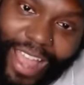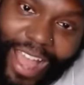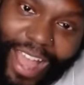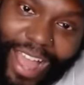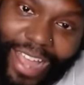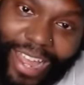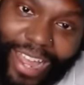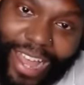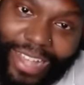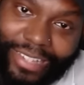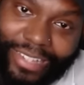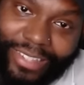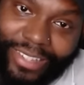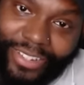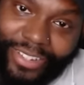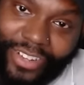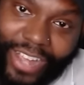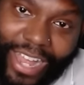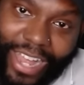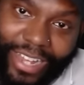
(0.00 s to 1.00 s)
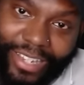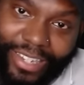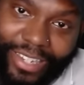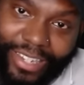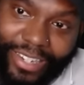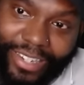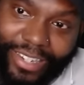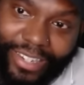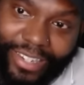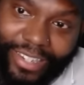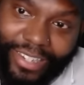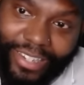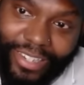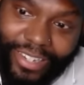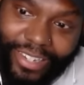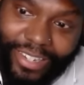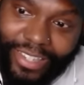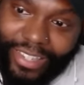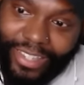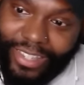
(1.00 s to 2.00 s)
I, I still got,
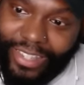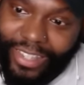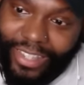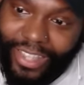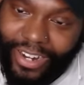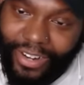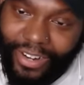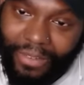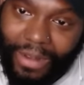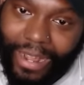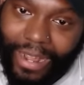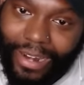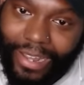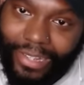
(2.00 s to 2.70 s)
this is the third round.